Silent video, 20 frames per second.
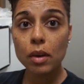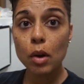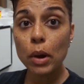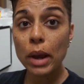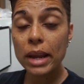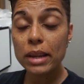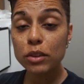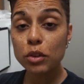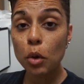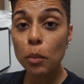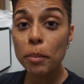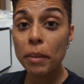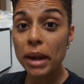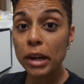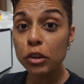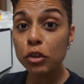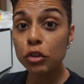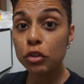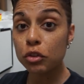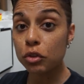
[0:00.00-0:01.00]
Okay, so
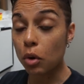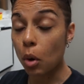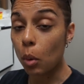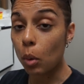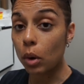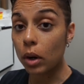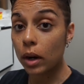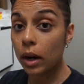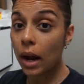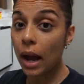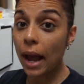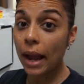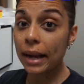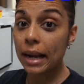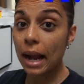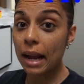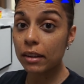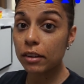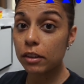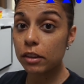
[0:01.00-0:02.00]
major score. I
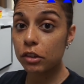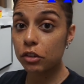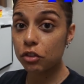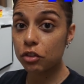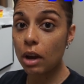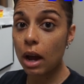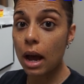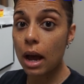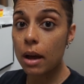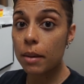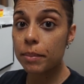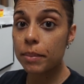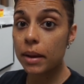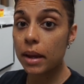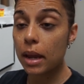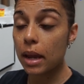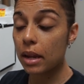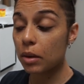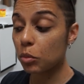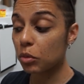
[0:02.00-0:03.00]
got to the shop
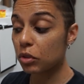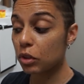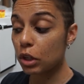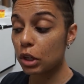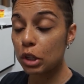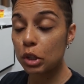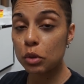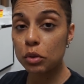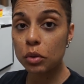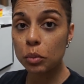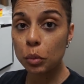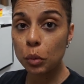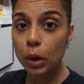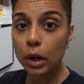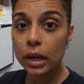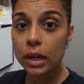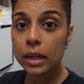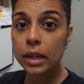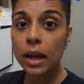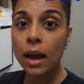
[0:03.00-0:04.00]
and was gonna do some
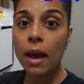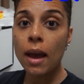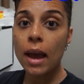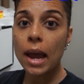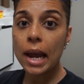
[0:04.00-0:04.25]
work,